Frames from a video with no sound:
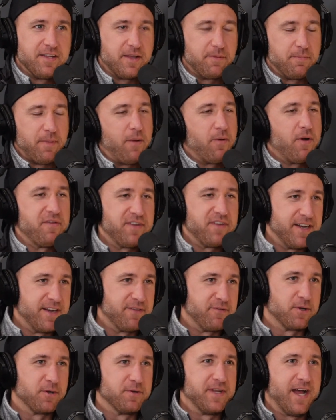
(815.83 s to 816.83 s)
Like my wife and I
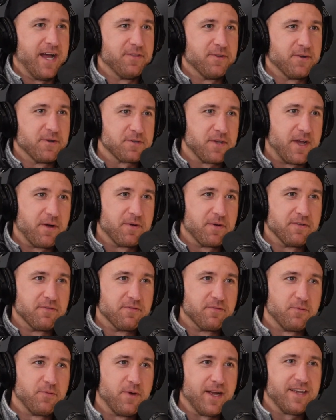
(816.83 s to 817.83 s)
never go down there, so I would have
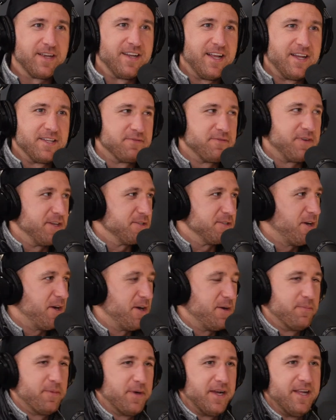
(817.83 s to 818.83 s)
recognized if I
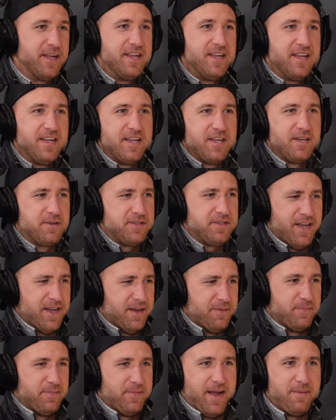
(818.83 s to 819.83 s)
saw him. But he goes,
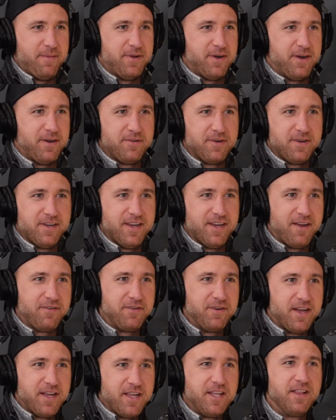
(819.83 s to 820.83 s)
yeah, I'm there every night.